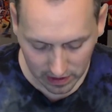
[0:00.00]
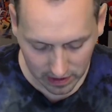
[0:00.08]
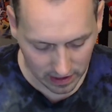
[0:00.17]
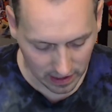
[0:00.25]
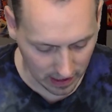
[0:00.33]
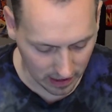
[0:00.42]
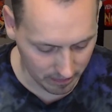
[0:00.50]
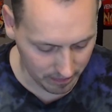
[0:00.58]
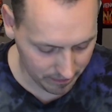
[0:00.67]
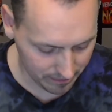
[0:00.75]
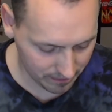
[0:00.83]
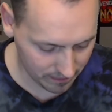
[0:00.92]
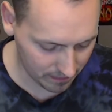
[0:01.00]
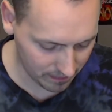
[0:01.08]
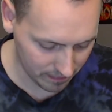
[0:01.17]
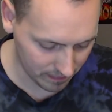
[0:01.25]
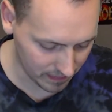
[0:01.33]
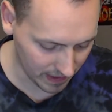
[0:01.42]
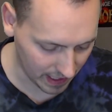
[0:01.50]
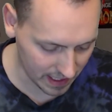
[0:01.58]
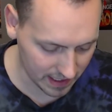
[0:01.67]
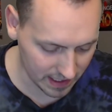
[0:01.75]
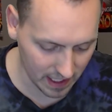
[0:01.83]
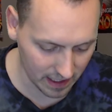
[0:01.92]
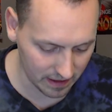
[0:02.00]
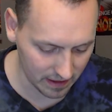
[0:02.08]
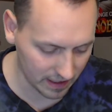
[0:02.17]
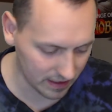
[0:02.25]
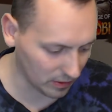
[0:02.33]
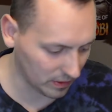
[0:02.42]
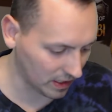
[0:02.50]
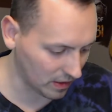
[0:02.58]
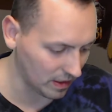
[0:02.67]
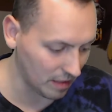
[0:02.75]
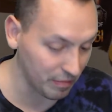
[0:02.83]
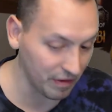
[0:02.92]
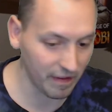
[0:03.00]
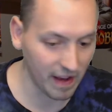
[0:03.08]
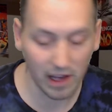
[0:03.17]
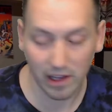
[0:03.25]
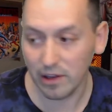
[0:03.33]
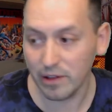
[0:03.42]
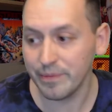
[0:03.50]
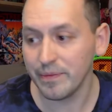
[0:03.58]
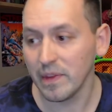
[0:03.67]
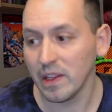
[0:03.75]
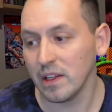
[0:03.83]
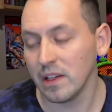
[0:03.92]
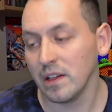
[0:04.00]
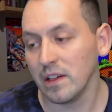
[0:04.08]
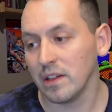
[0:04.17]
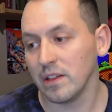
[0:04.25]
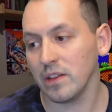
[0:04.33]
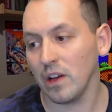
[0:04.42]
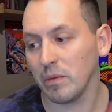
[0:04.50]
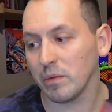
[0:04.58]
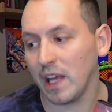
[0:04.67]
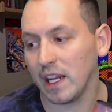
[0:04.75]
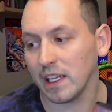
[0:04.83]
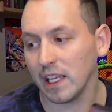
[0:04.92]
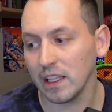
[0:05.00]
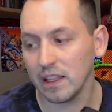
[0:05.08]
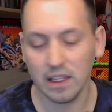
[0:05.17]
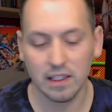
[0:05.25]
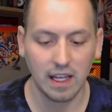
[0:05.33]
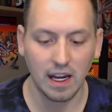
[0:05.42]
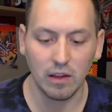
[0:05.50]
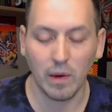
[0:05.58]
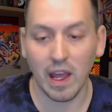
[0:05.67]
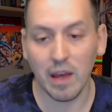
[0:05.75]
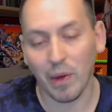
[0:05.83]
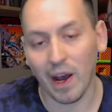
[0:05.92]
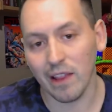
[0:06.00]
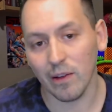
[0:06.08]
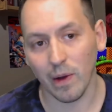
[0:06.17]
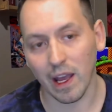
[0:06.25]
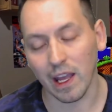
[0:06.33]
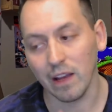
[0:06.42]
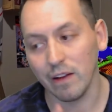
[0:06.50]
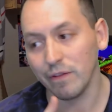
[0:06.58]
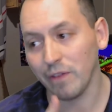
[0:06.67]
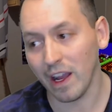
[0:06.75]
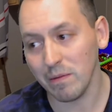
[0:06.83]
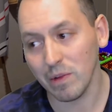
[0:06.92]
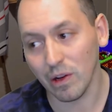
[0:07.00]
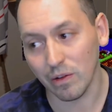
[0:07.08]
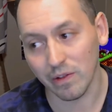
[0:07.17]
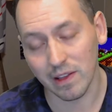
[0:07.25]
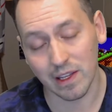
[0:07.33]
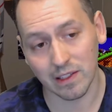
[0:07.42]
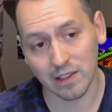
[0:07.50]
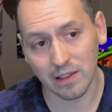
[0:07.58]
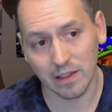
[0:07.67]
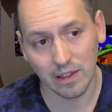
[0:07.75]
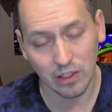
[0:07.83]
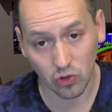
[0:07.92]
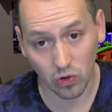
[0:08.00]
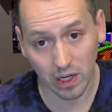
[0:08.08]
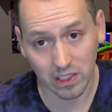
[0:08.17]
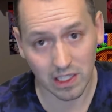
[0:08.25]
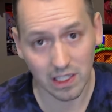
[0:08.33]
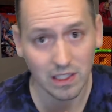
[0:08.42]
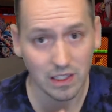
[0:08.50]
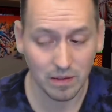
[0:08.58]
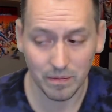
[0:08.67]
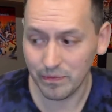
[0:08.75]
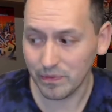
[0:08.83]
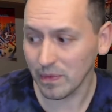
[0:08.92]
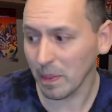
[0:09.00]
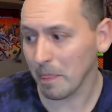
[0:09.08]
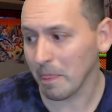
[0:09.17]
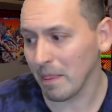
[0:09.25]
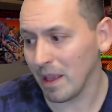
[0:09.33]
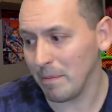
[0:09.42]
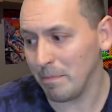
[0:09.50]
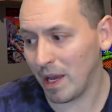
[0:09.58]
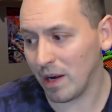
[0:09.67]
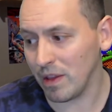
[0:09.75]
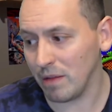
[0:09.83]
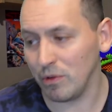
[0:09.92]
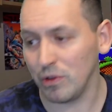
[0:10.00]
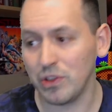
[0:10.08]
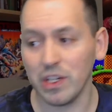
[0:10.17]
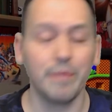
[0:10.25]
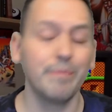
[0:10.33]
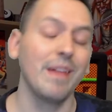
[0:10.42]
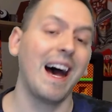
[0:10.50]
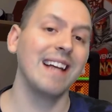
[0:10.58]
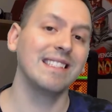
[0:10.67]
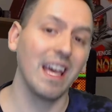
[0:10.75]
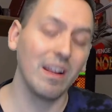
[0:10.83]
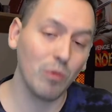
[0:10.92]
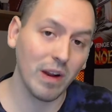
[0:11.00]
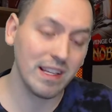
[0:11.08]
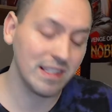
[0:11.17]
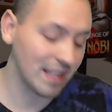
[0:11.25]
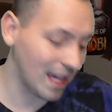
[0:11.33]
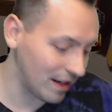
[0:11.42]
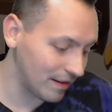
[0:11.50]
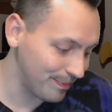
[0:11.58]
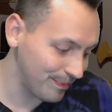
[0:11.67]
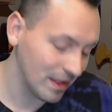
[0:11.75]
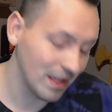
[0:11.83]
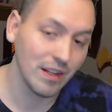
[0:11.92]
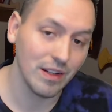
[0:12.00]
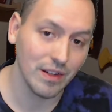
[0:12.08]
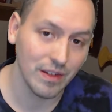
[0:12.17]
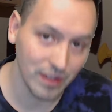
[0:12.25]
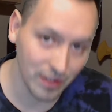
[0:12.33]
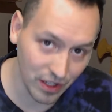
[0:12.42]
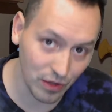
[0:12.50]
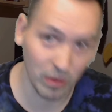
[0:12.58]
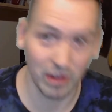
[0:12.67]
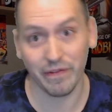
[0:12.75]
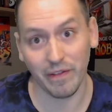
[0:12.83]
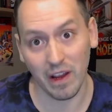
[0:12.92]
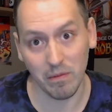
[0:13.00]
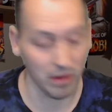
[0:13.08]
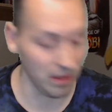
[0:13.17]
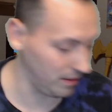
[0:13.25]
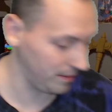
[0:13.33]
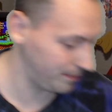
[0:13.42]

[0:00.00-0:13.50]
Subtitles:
Like I said, it's only going up in value. So I'm glad to get this out of the way. And by the way, fight me over this. Truxton, better than Musha. I said what I said. Do you want to fight, bro?